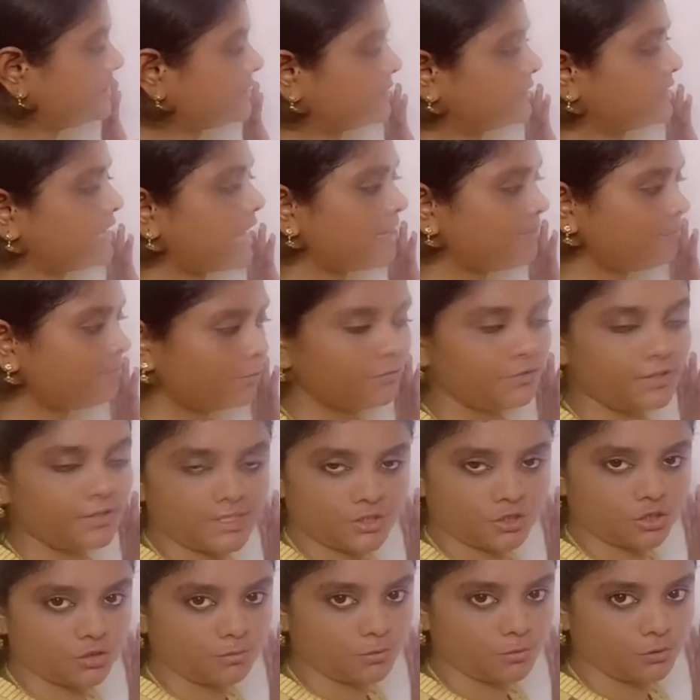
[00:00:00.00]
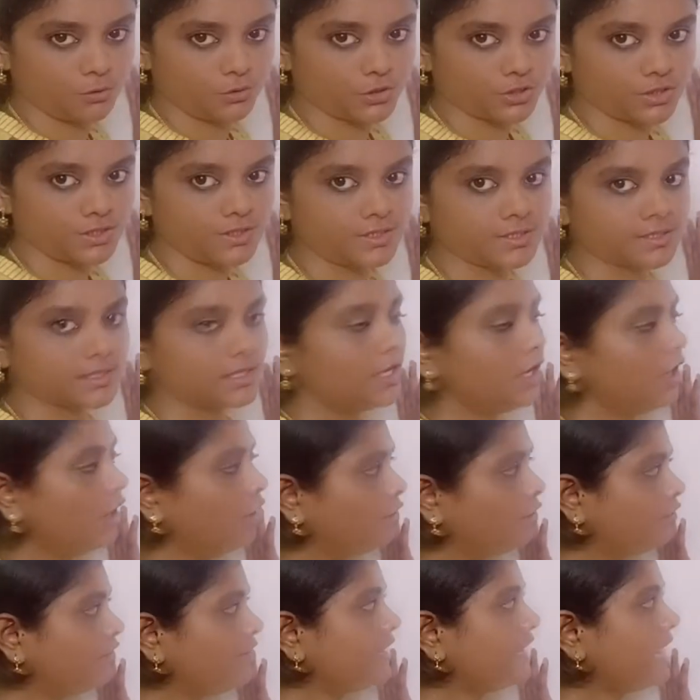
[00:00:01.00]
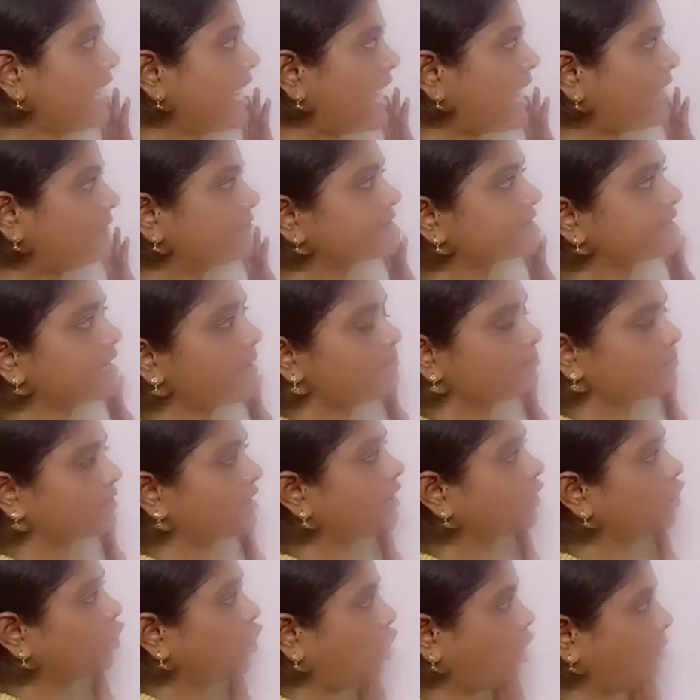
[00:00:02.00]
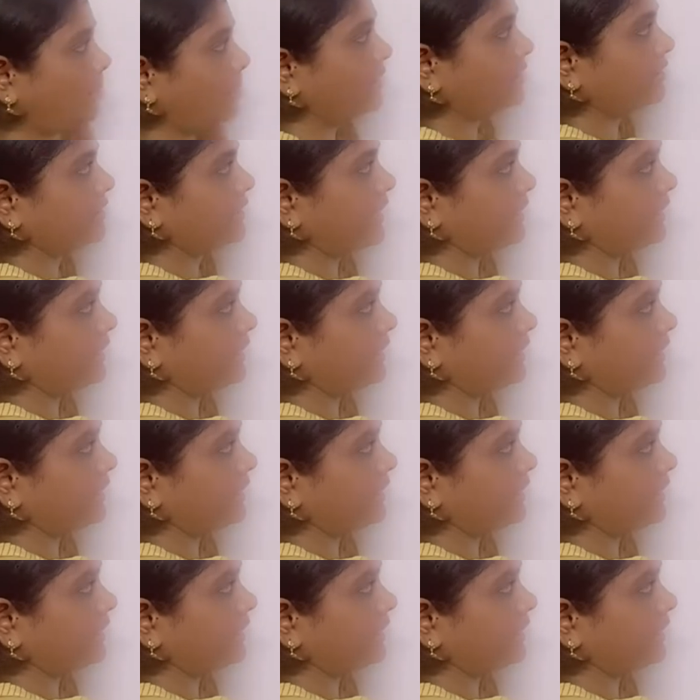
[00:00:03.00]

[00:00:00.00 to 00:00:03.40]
type of distributions, we have something common, that